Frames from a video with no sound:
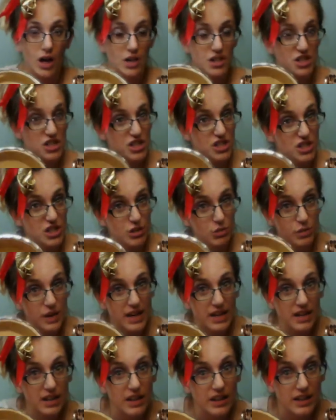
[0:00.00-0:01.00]
just a
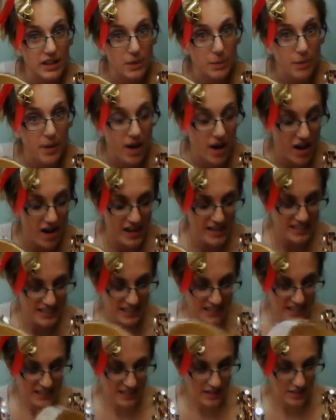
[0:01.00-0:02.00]
regular little pie
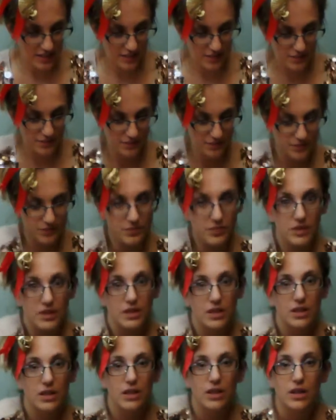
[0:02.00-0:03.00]
tin,
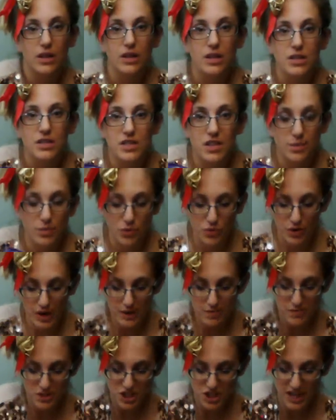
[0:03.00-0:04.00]
some
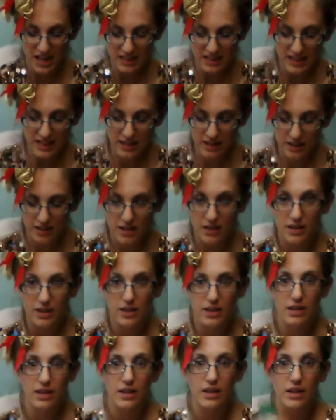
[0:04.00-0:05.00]
grape jelly,
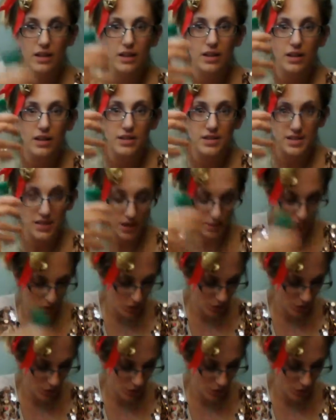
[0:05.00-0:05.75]
some